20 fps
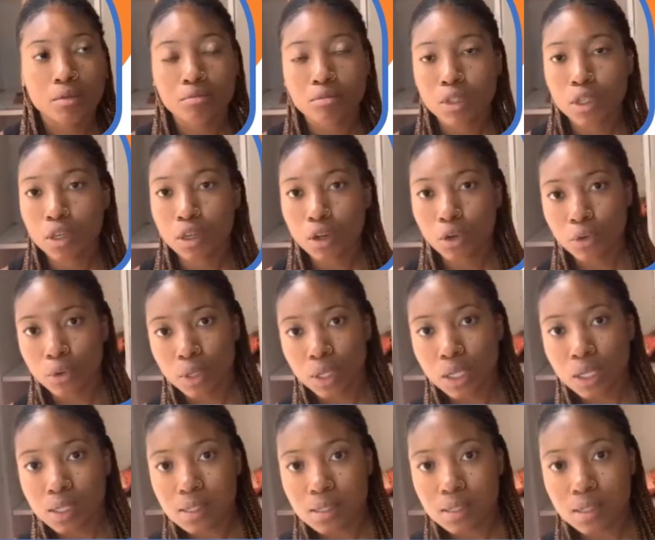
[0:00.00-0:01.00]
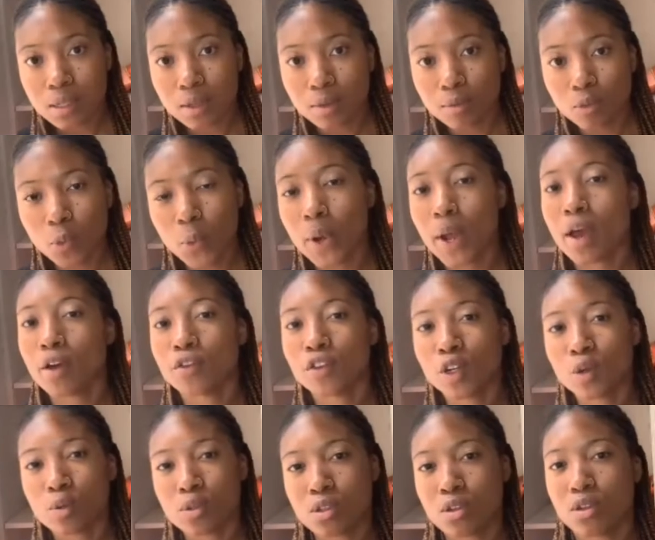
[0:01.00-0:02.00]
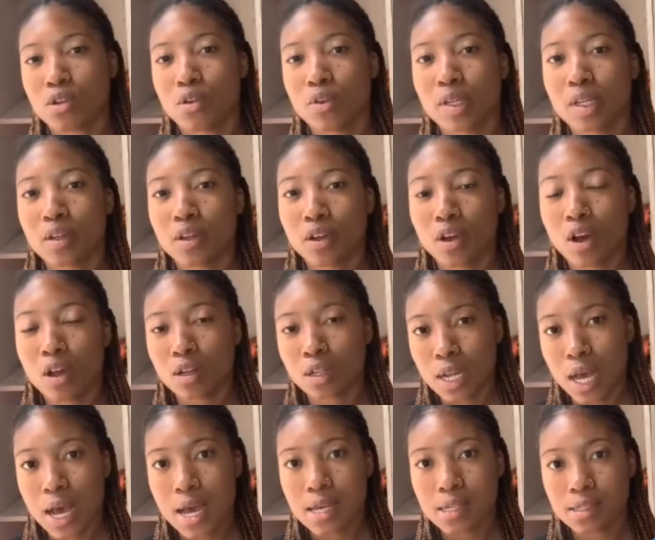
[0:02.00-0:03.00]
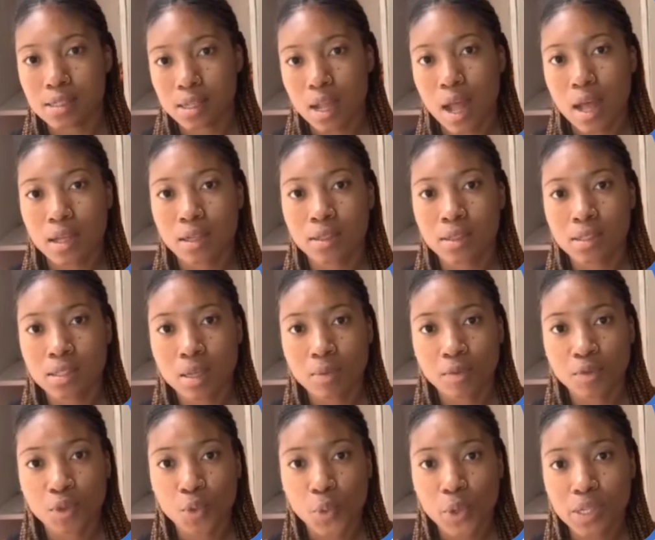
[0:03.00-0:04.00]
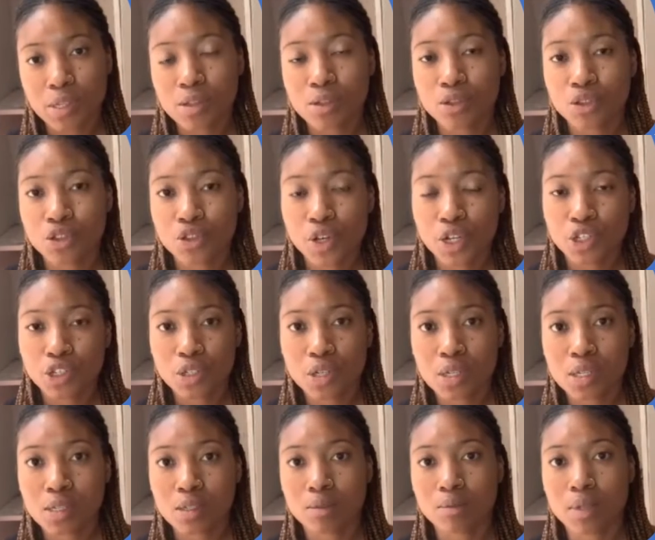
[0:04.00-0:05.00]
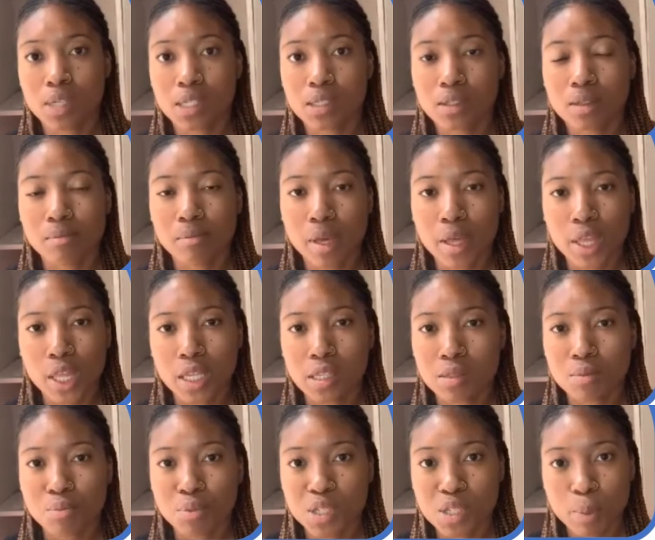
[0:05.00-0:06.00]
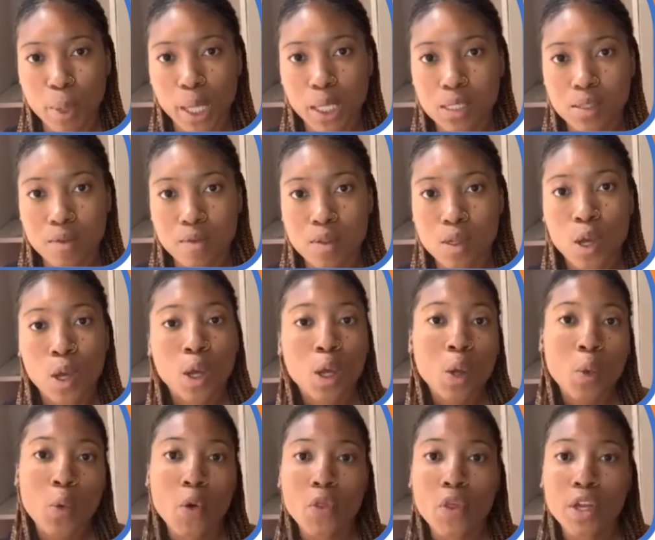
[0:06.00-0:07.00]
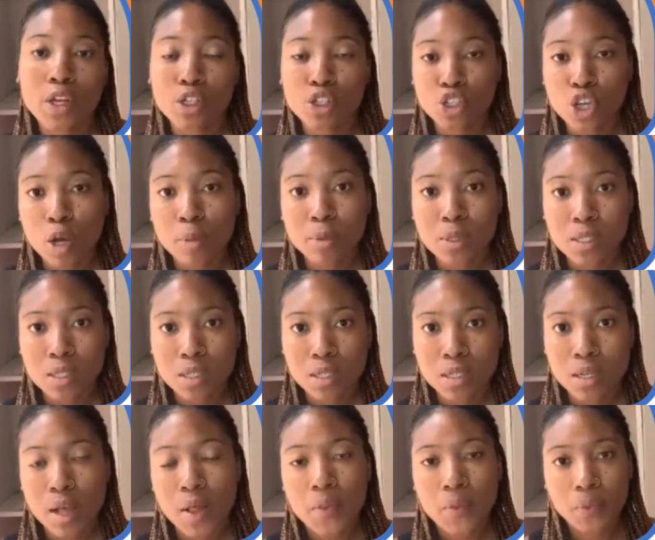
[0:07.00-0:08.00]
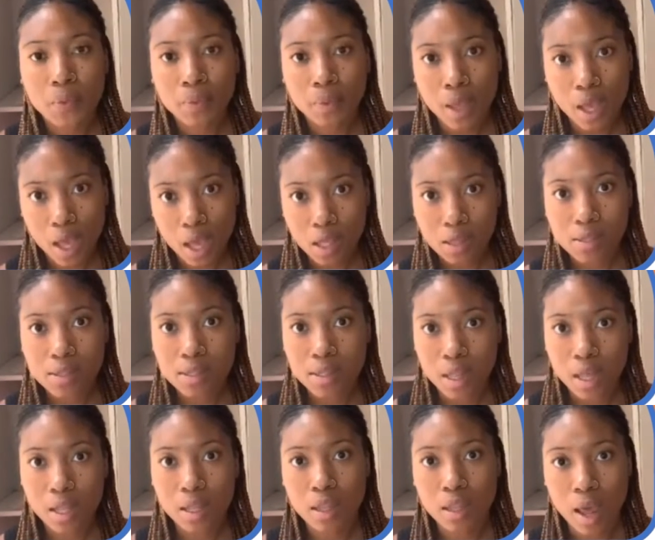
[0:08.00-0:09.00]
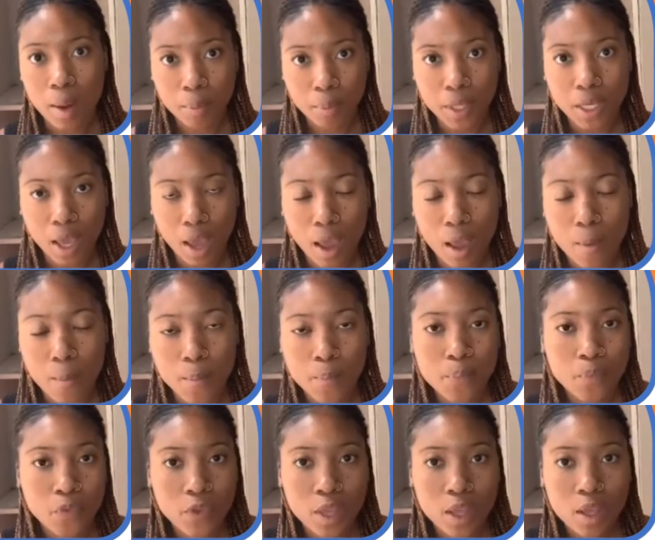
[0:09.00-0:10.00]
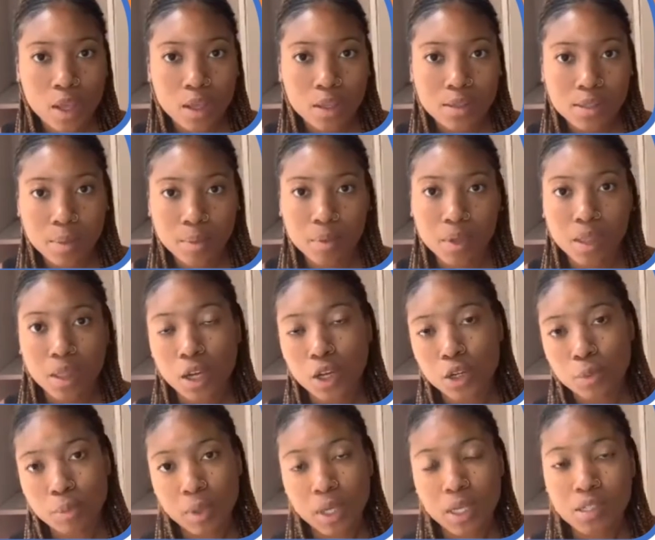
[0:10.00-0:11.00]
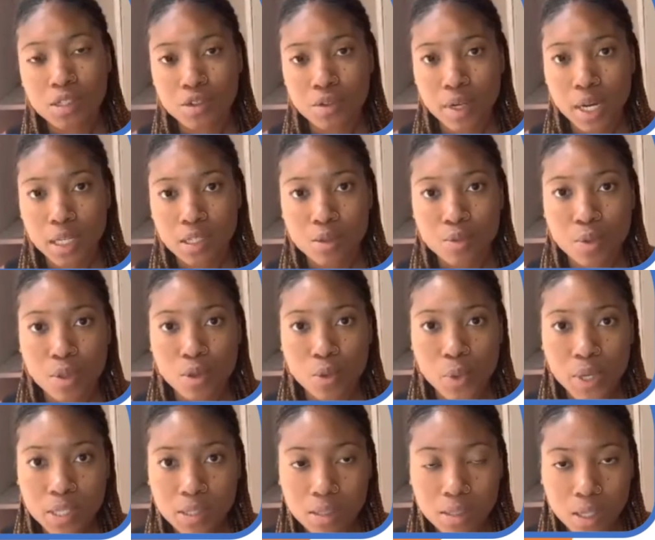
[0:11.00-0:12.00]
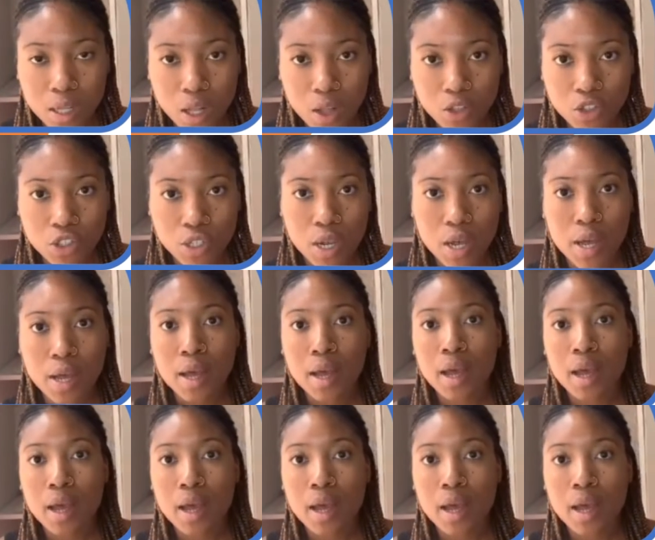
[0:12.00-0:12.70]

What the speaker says: colonialism, where Africa was colonized, and some of the Western traditions and Western methods and perspectives were then adopted, and hence then that became something that could be interrelated with the Western culture.